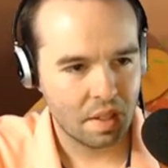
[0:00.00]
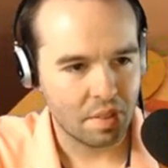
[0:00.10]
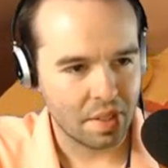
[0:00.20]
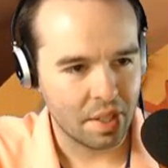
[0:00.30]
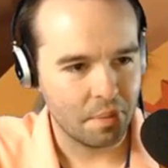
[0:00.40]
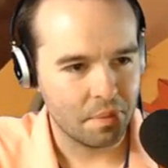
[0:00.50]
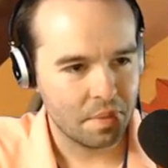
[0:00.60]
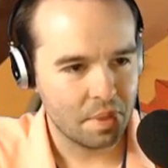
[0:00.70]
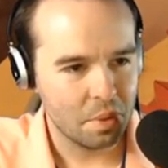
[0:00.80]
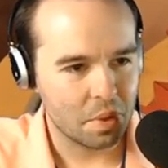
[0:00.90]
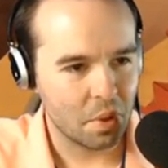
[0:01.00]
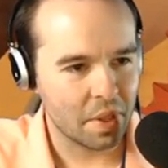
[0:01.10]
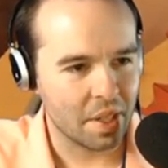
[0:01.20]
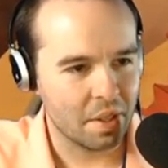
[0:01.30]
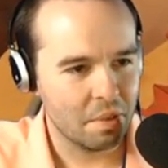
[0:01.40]
Yep. Ooh,
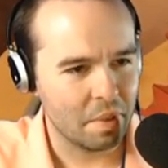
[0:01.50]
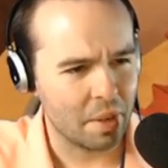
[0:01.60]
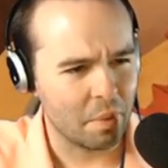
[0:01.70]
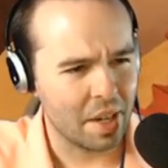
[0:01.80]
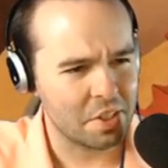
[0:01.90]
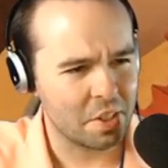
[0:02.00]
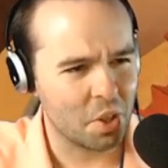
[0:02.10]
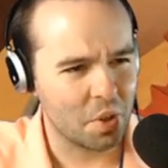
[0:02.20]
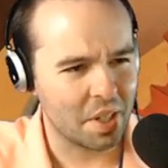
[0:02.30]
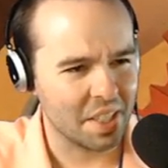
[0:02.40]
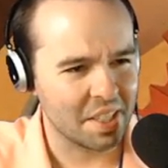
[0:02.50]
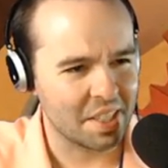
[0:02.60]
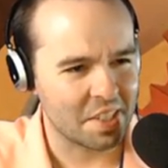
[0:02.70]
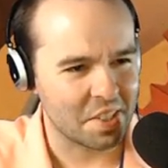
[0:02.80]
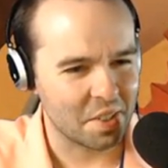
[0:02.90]
coconut. Wait, why is there a coconut in the
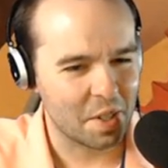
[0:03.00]
desert?